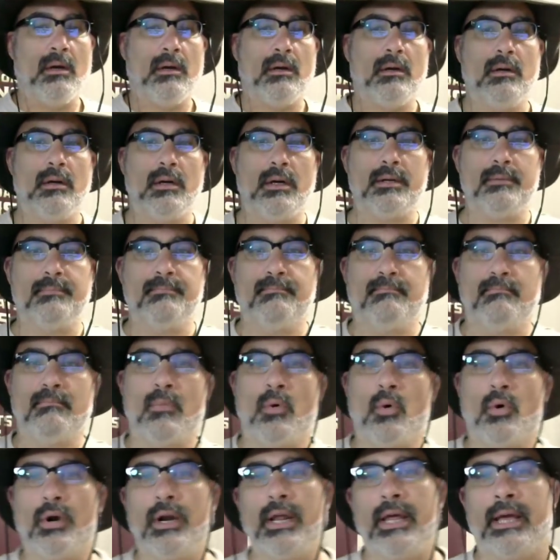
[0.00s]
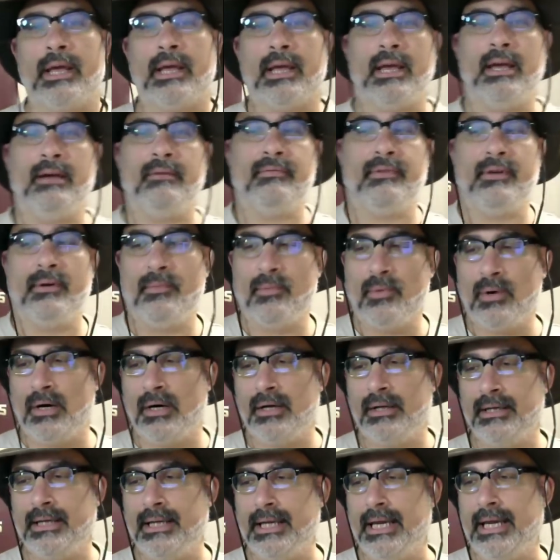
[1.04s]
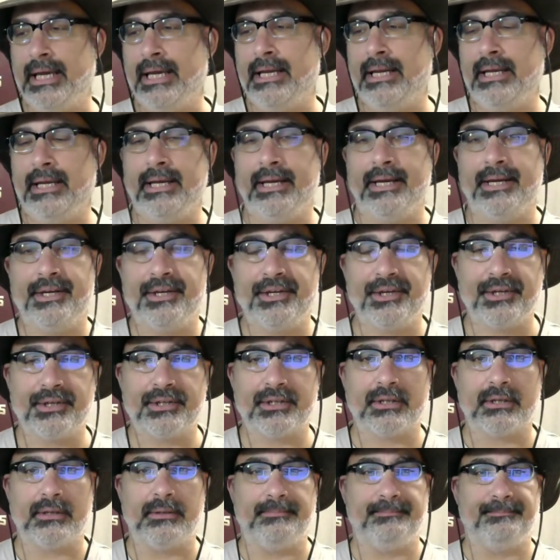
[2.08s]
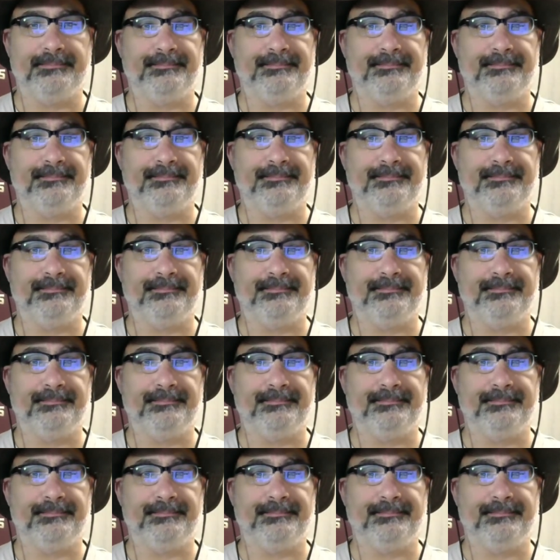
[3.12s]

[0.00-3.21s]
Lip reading: Good morning, everyone. It is,